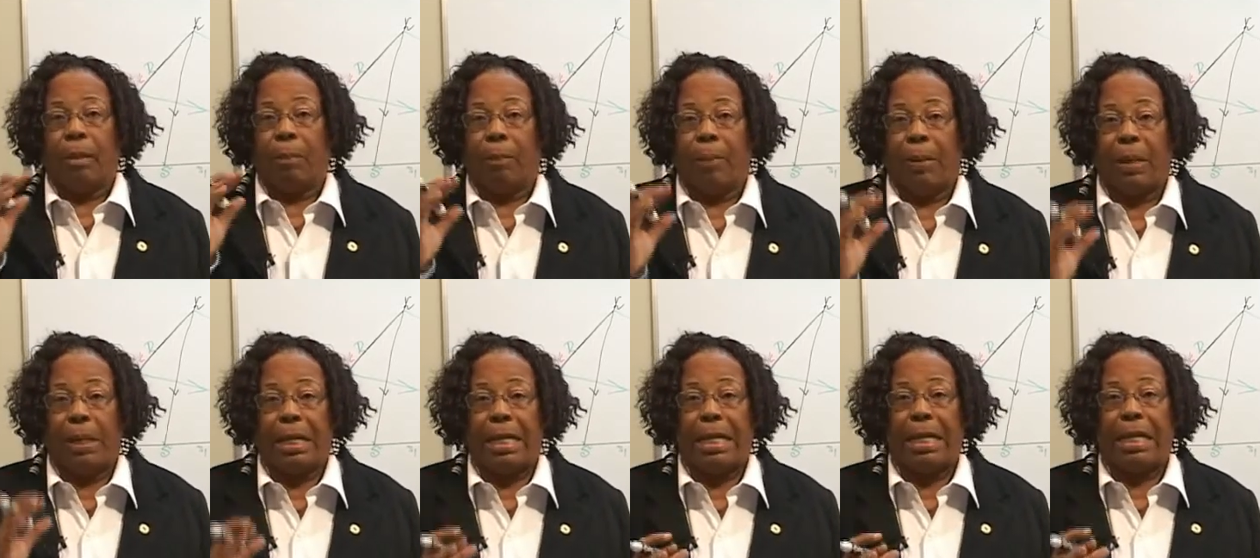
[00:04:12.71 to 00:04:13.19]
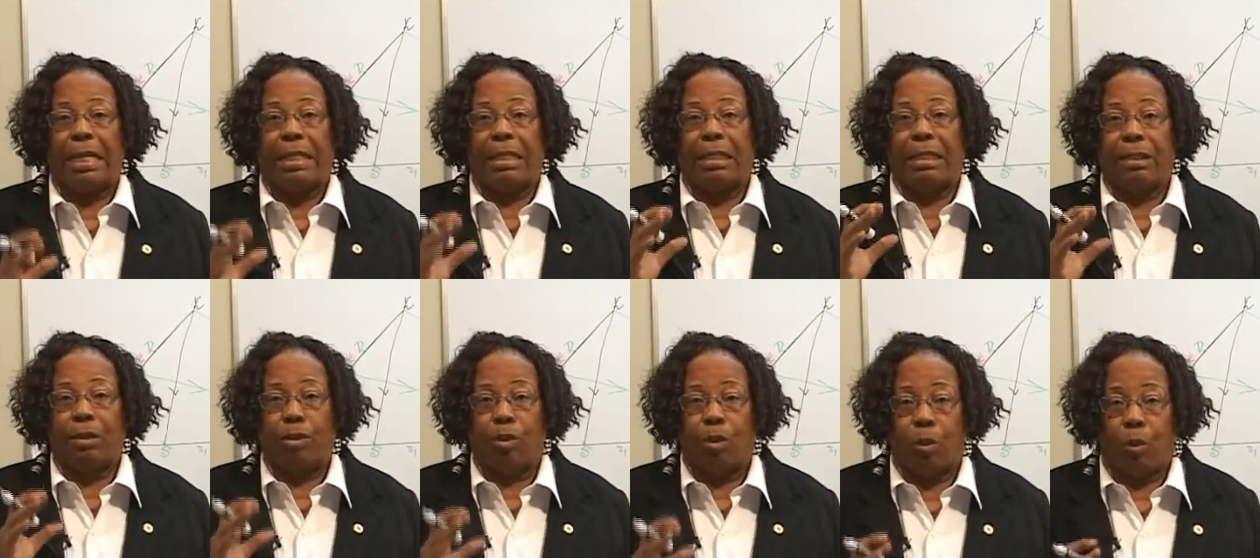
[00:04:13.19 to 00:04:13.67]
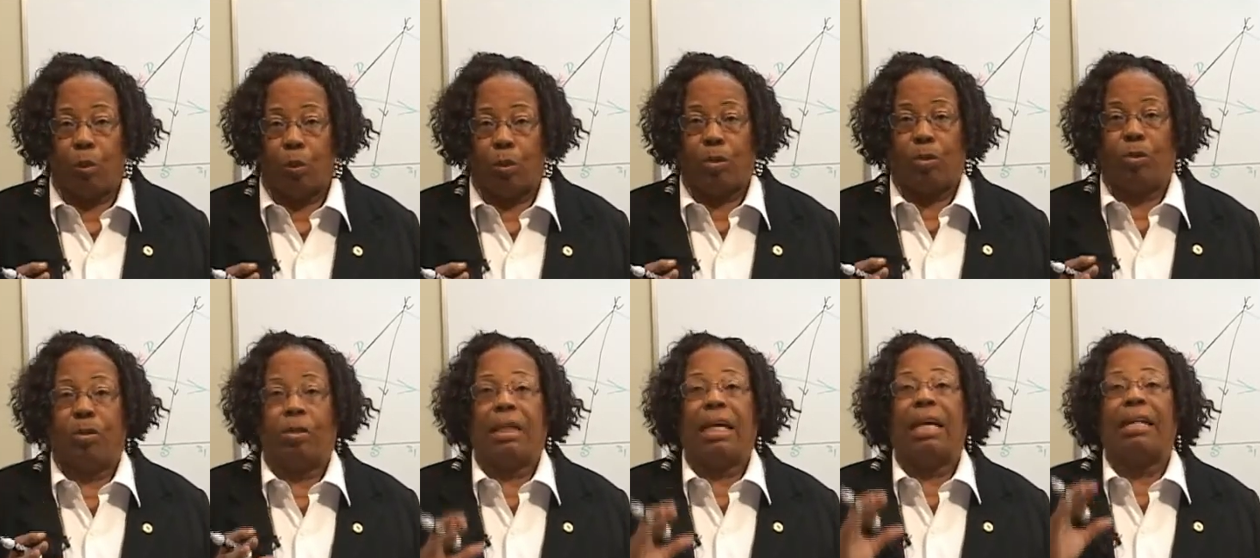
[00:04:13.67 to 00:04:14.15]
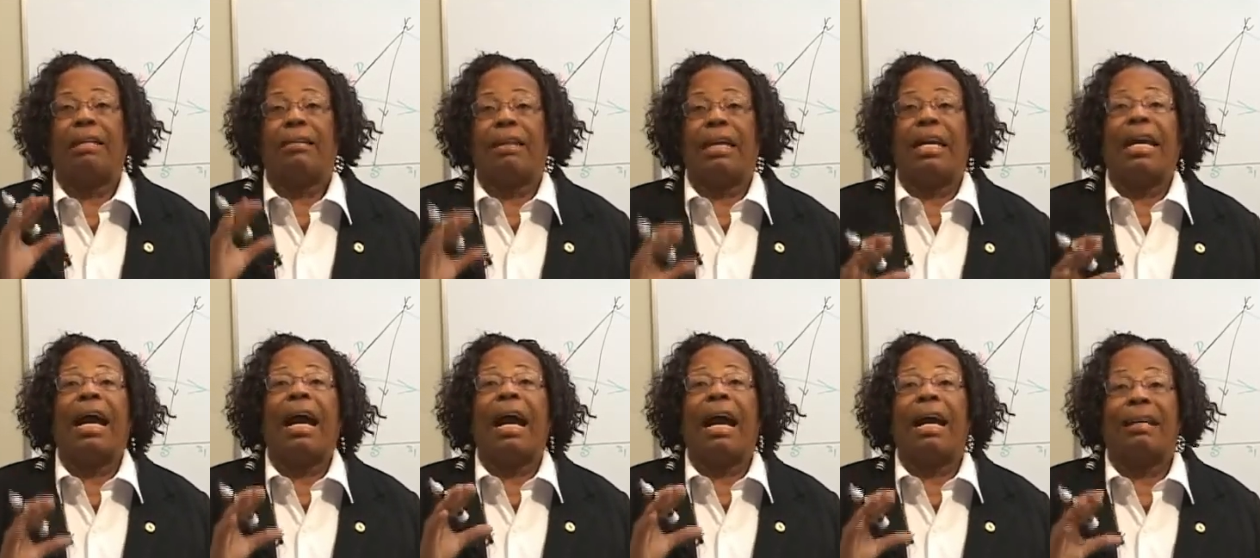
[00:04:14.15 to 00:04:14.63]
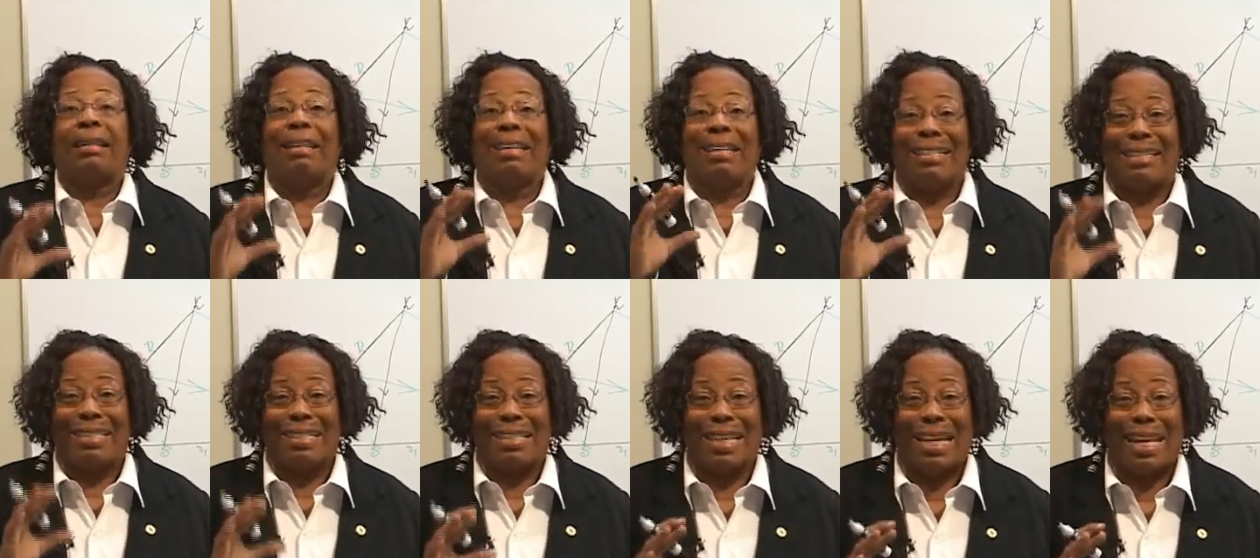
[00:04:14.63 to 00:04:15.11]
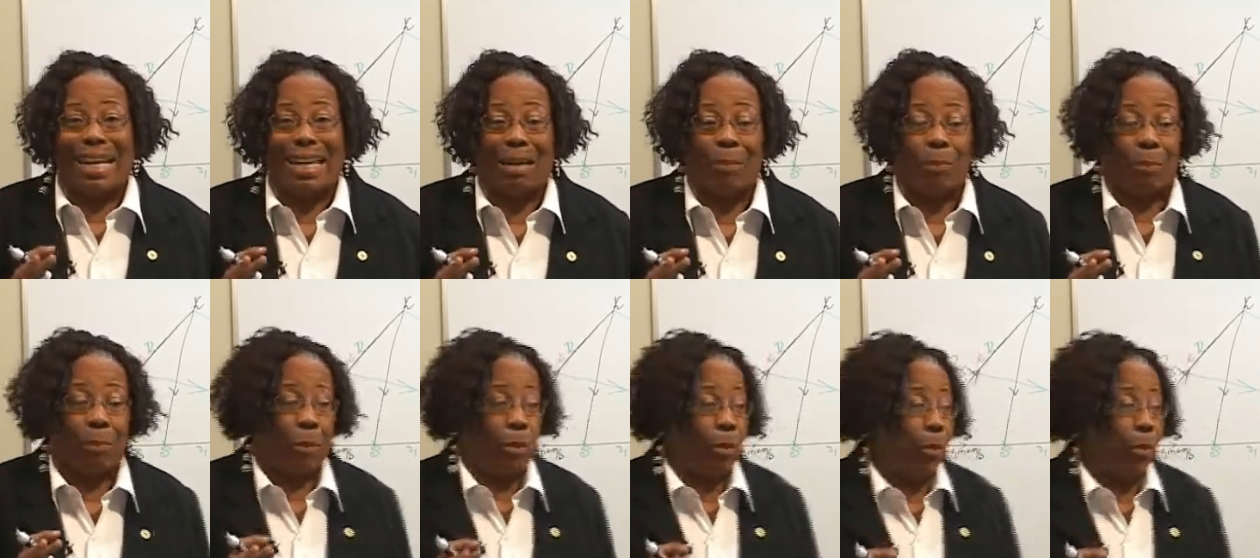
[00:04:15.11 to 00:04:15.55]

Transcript: Please note that they are the same,